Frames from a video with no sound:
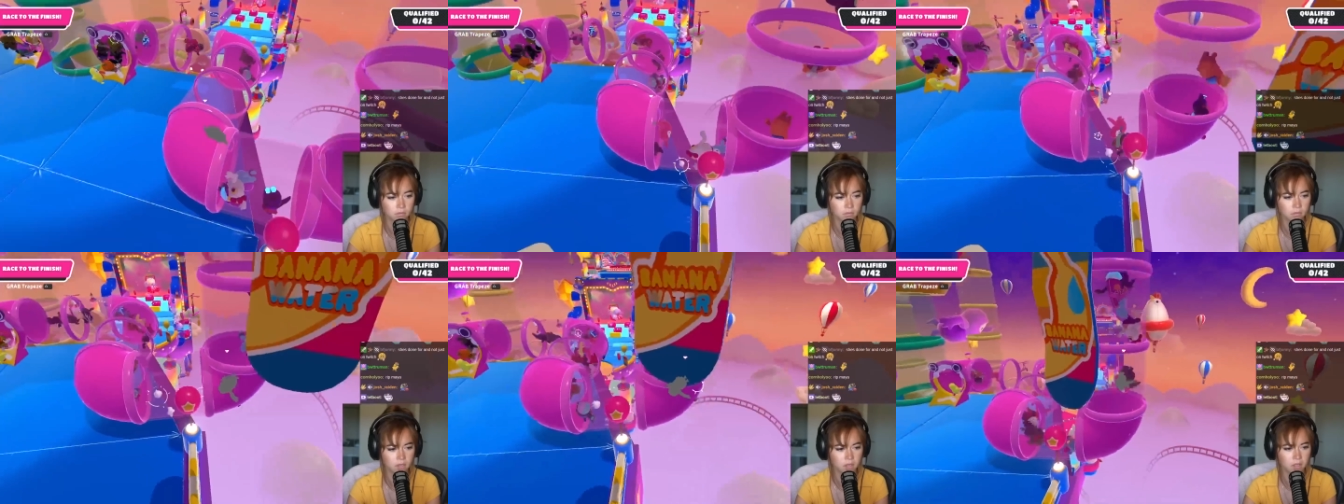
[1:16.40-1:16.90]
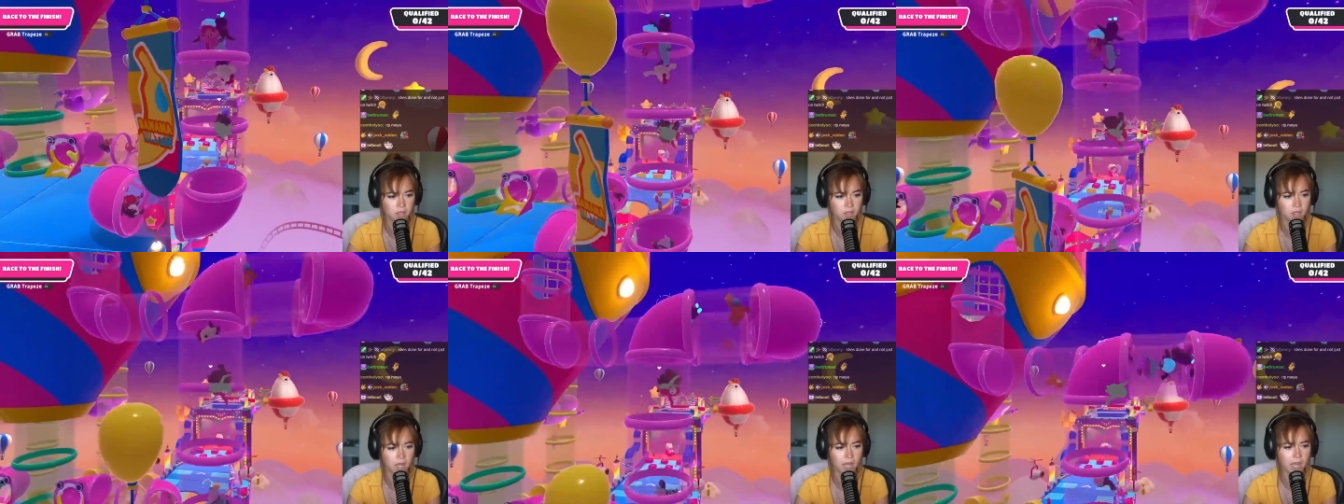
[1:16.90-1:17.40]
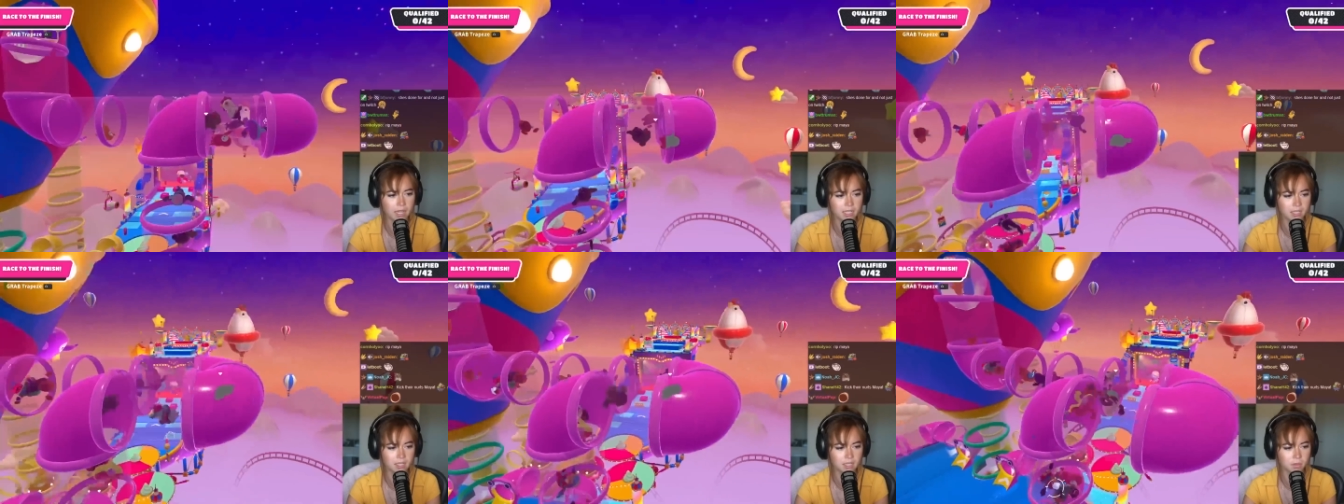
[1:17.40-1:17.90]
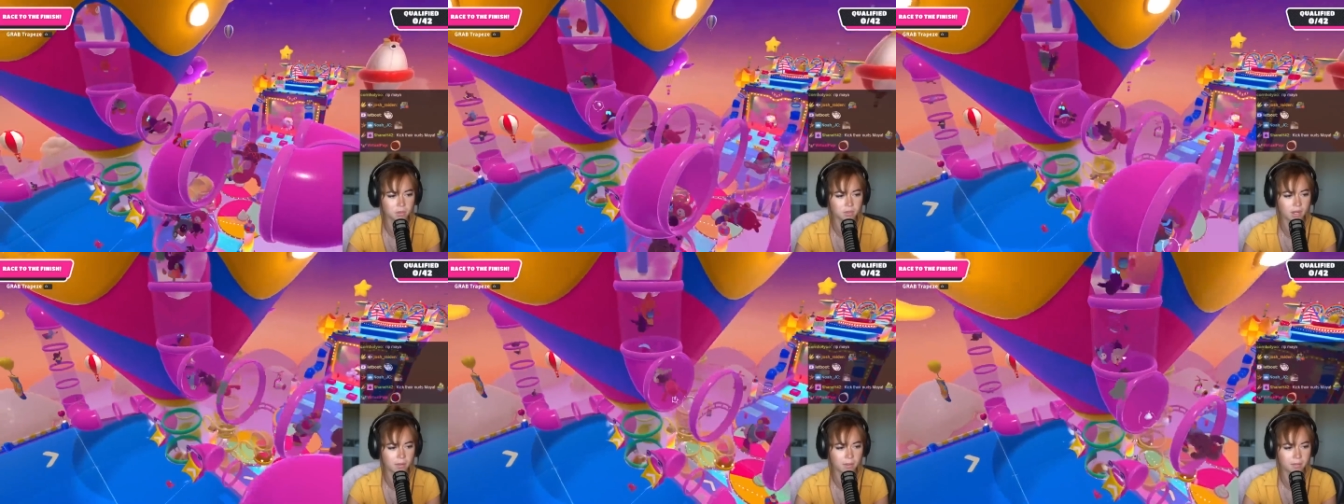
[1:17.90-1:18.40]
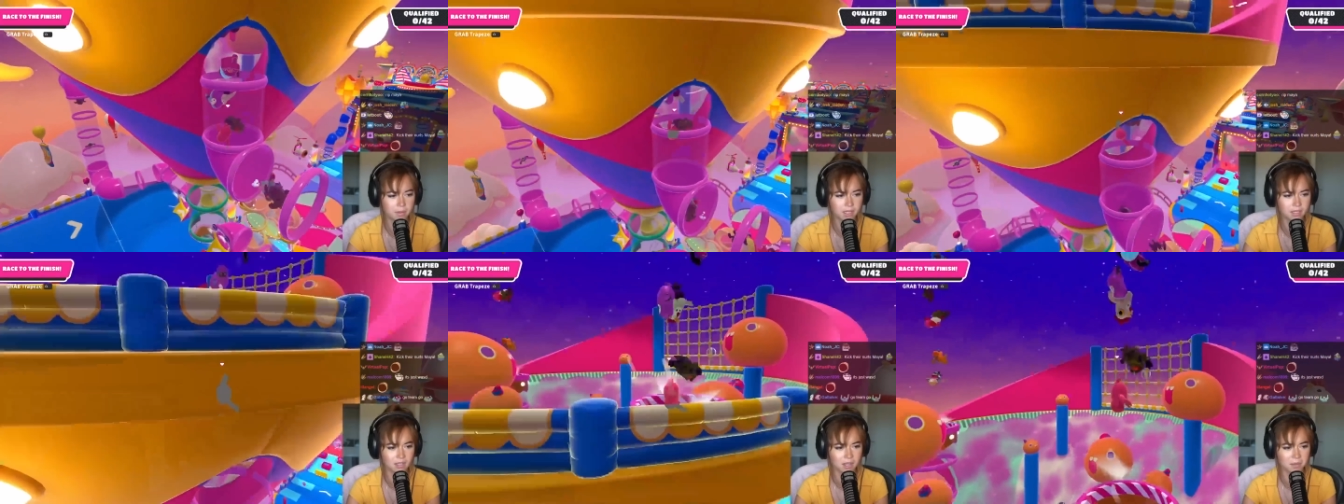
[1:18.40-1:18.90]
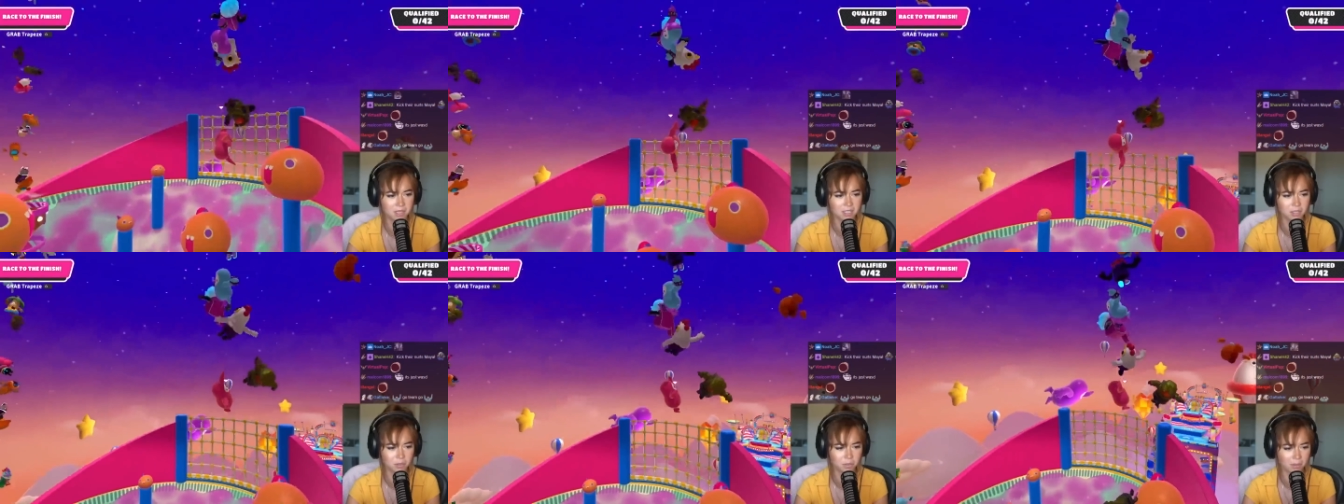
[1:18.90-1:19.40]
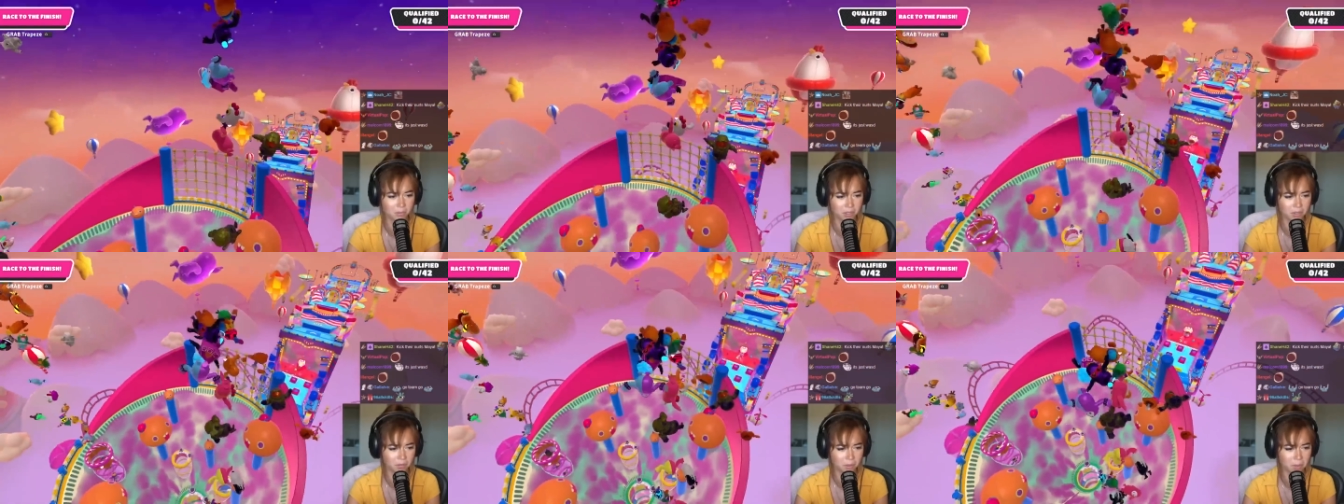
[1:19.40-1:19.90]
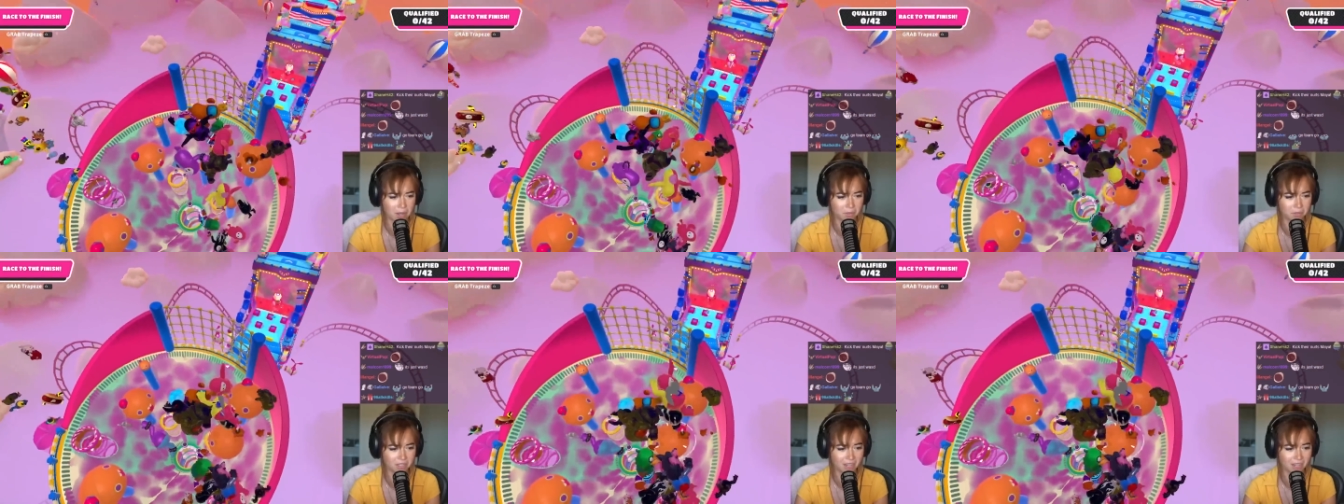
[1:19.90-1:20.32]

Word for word: Oh shit! I, I did hit W. I, I'm in. The, I'm in the tube, but I'm really overwhelmed.